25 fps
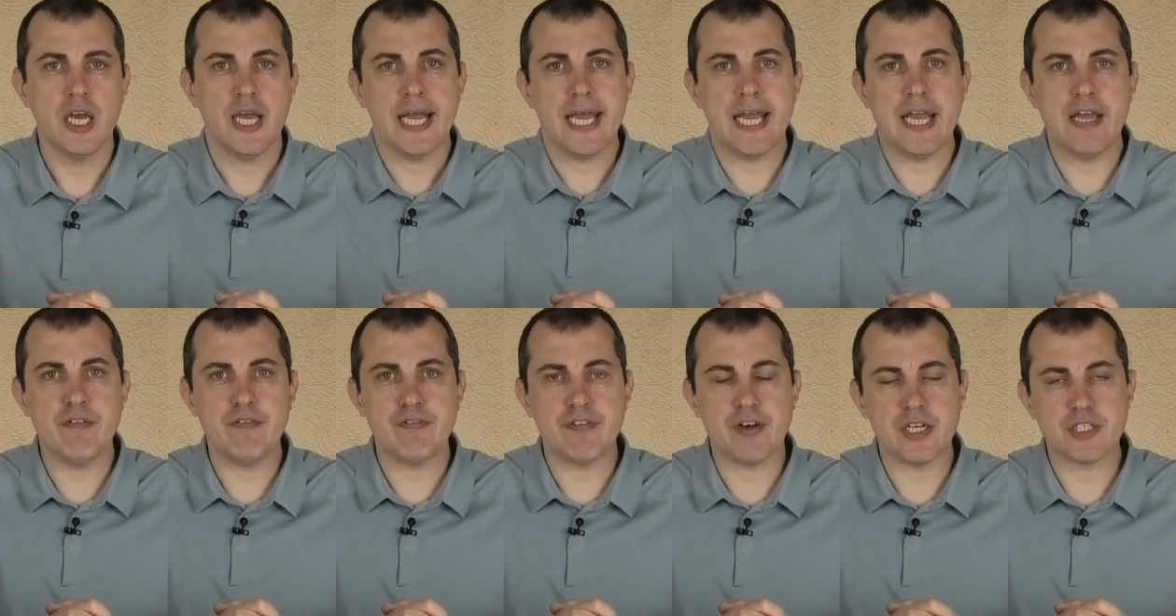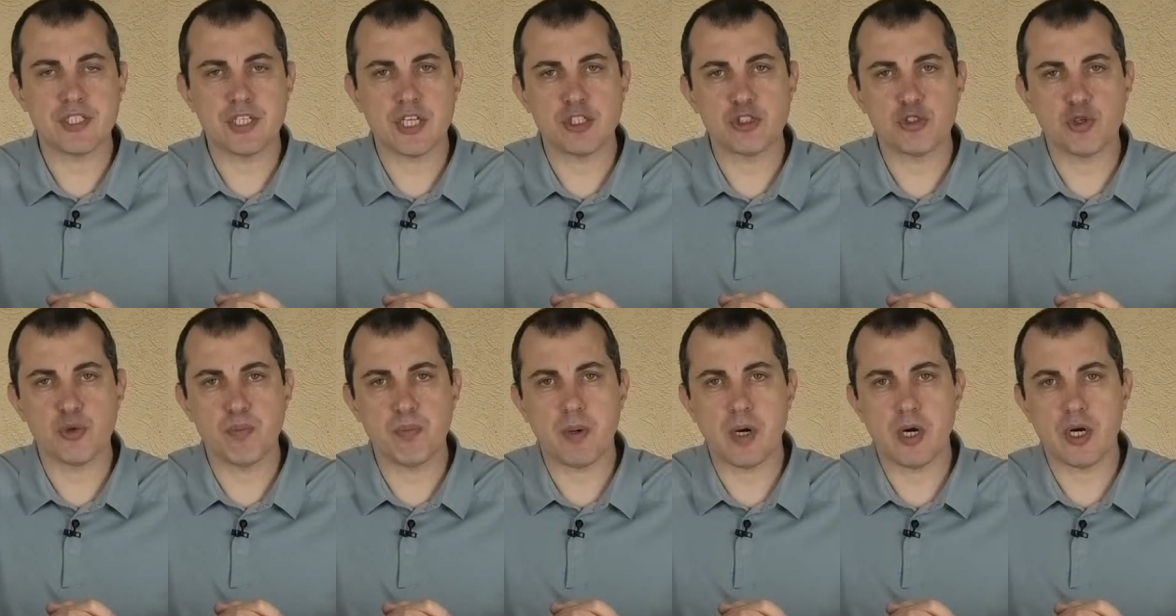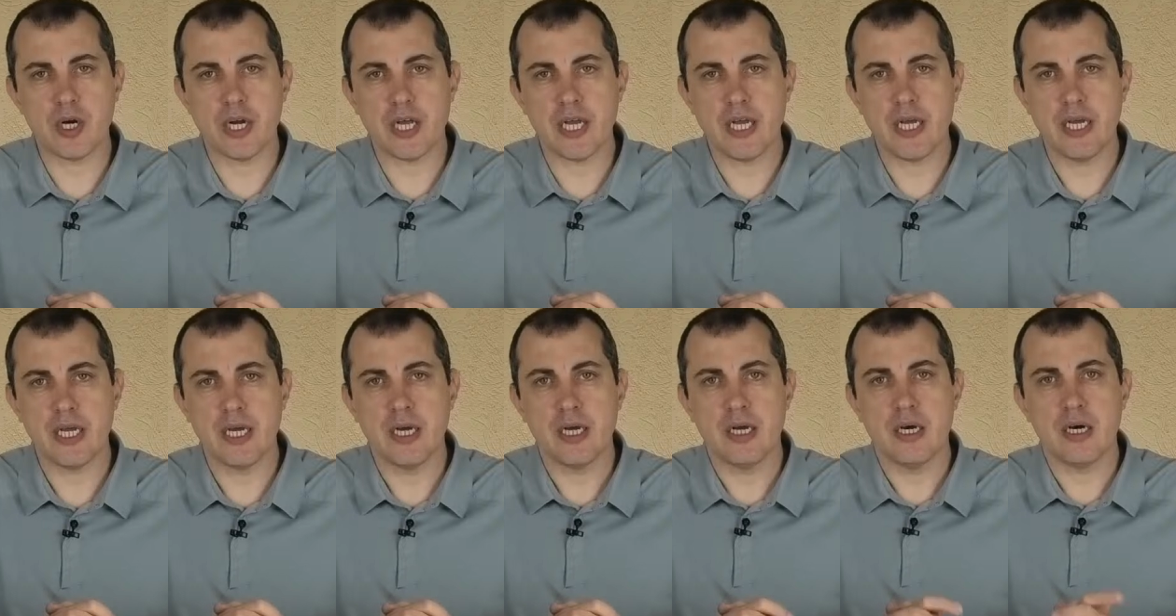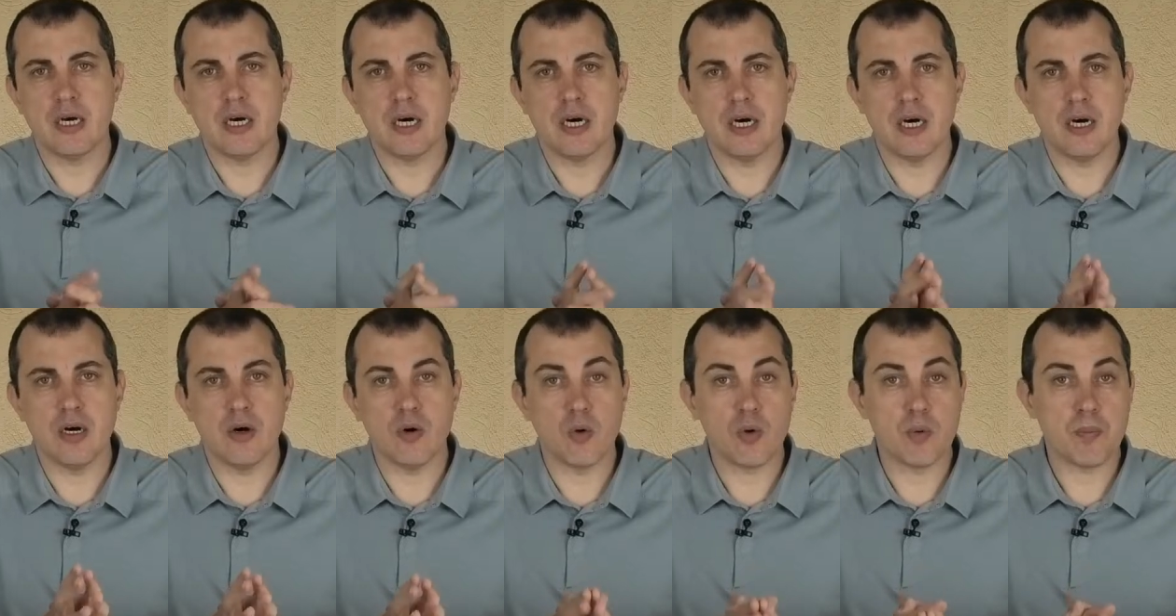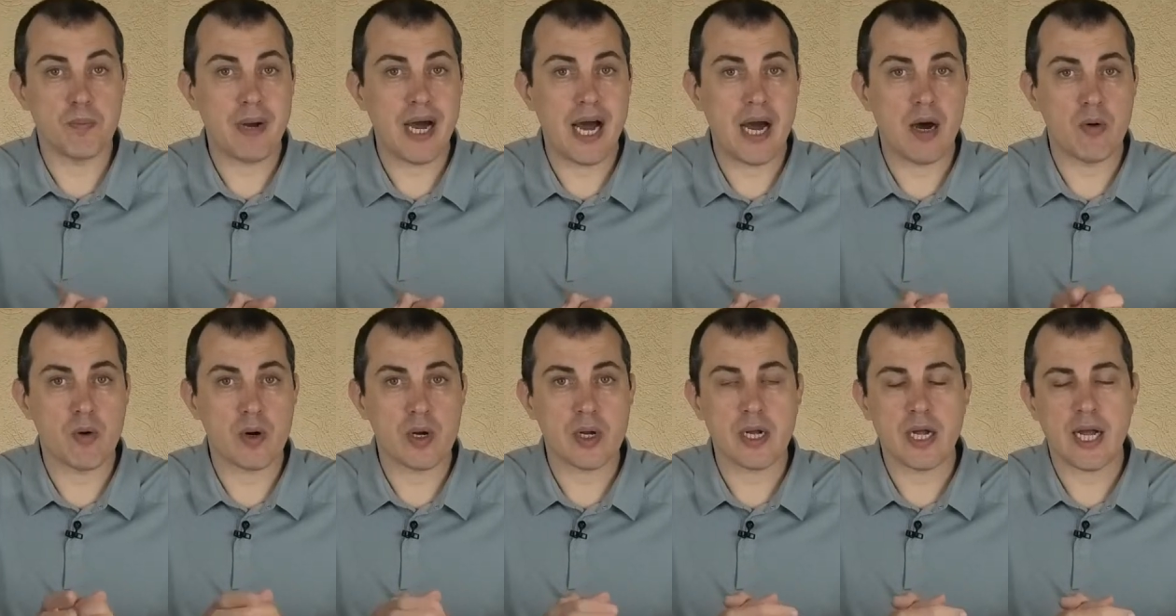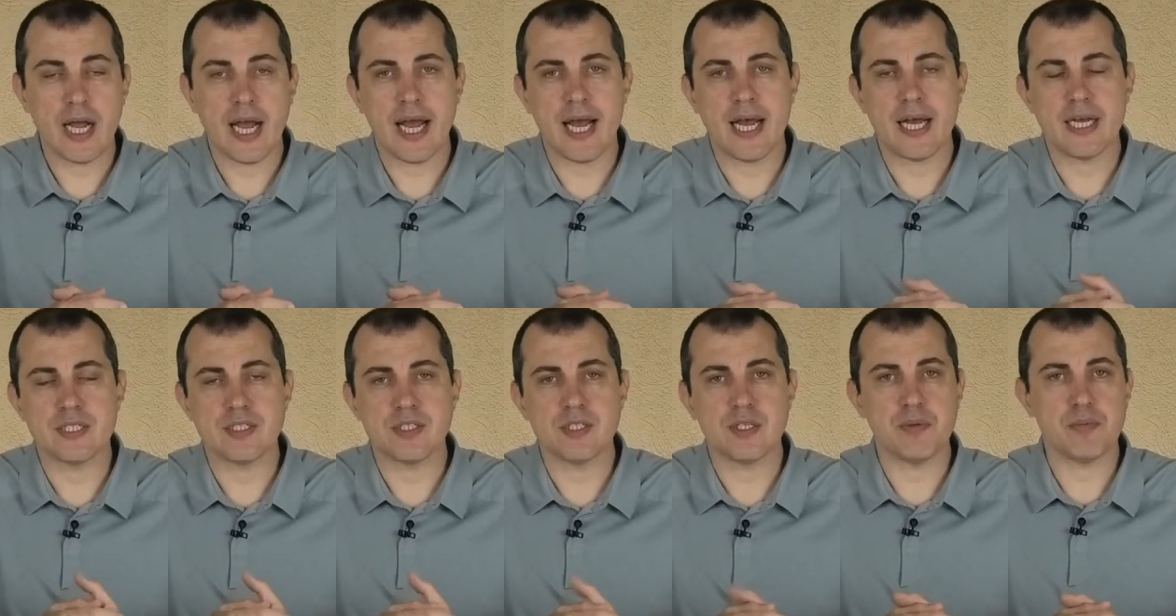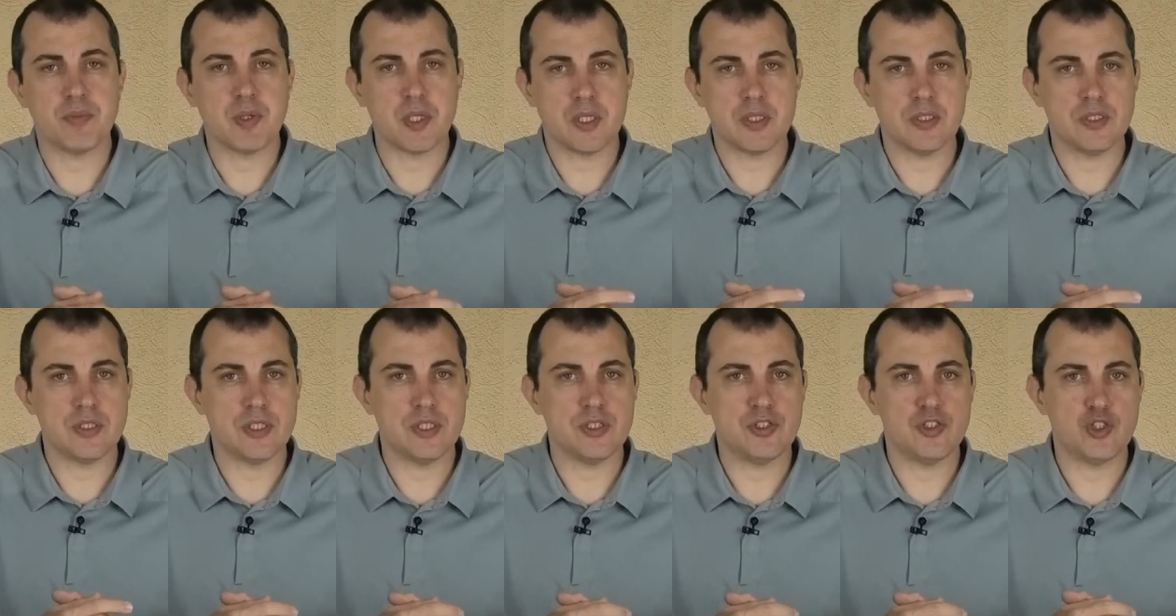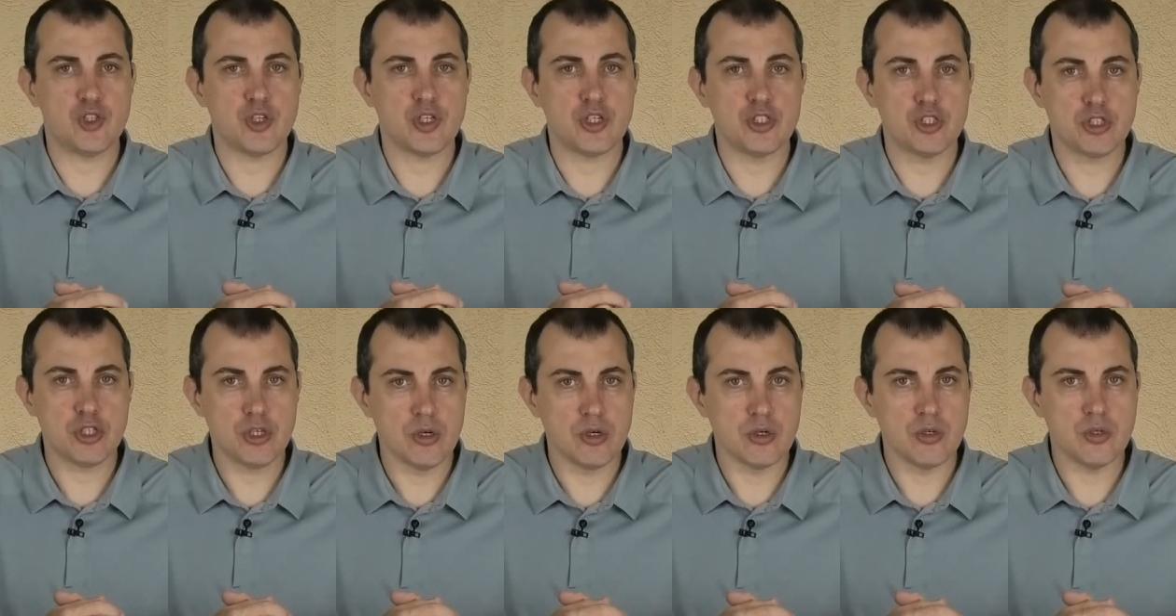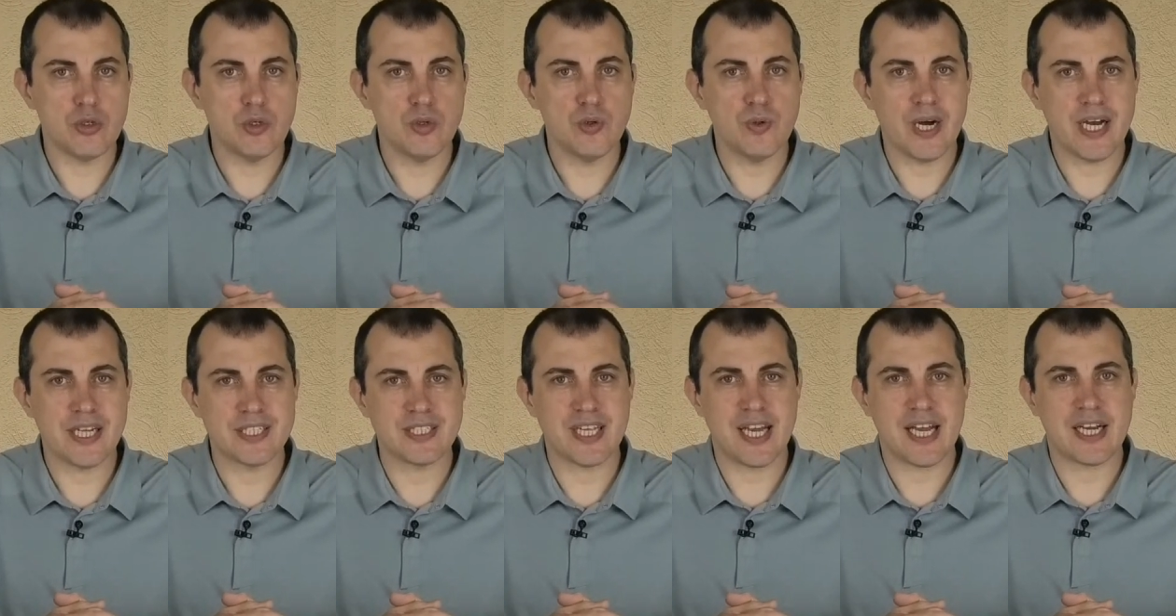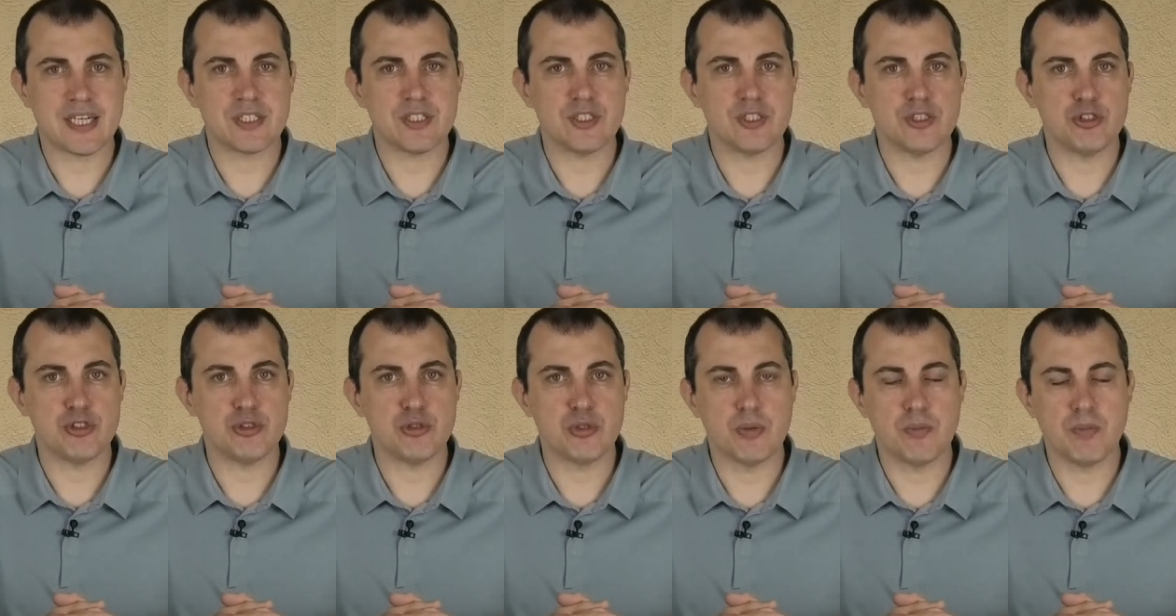If a central party or power has the ability to control who has access to a